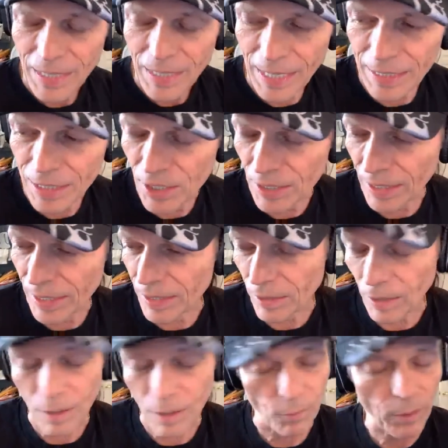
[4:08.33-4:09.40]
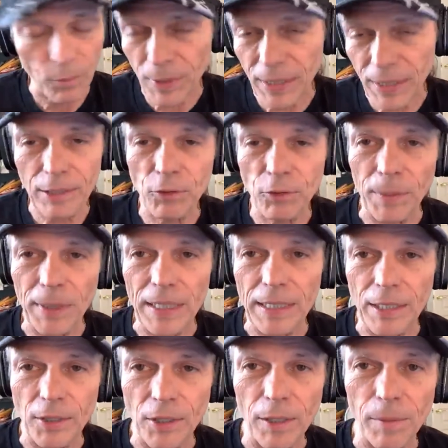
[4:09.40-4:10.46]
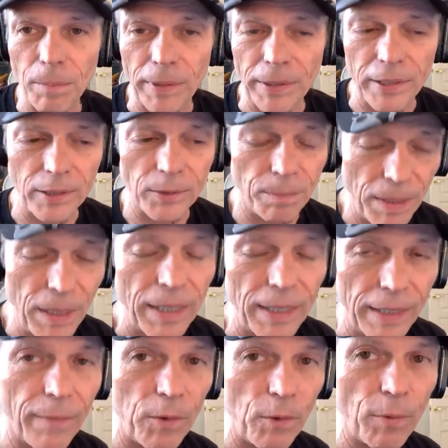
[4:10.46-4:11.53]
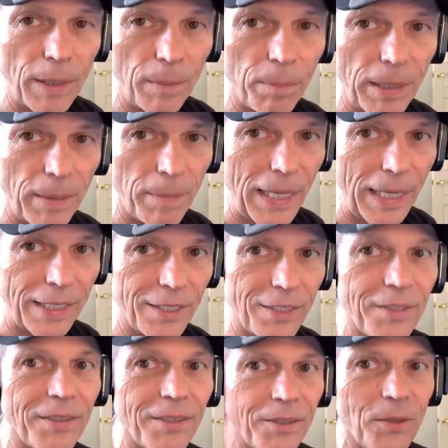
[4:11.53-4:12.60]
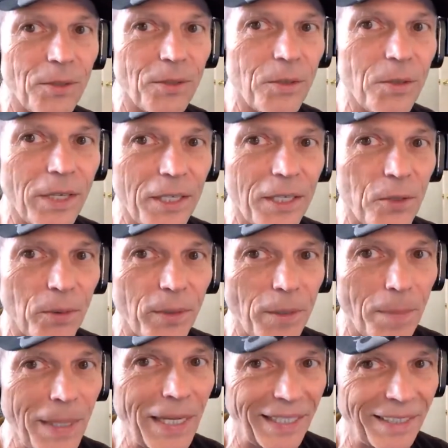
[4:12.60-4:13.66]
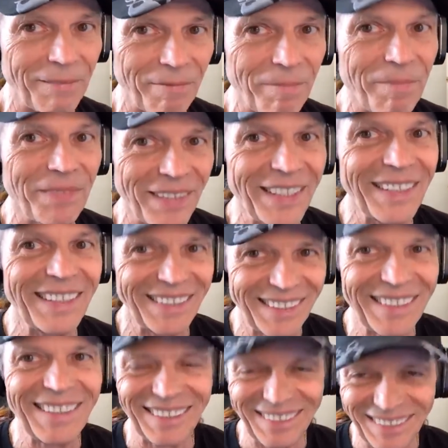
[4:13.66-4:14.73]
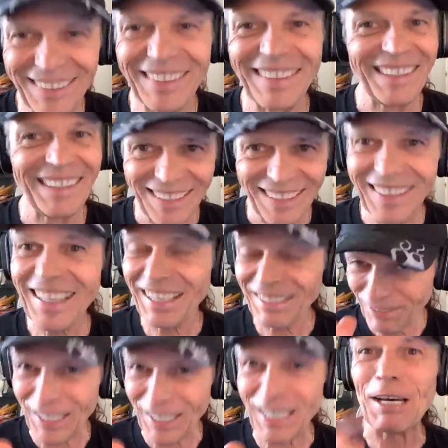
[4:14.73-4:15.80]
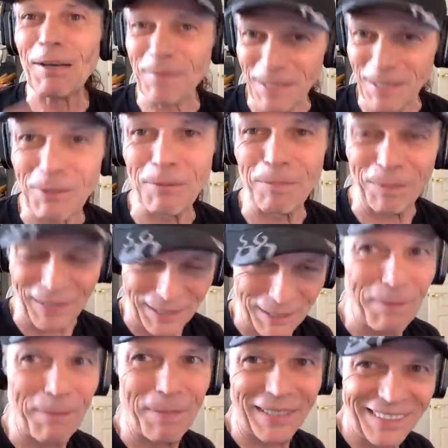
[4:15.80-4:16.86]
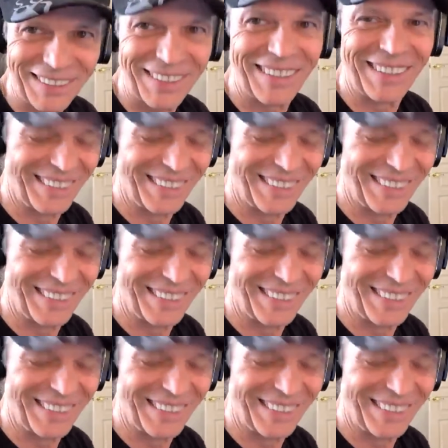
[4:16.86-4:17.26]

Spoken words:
And he said, oh, well, we got too many guitar players, but if you want to play bass, you can join the band. That's what got me into playing the bass.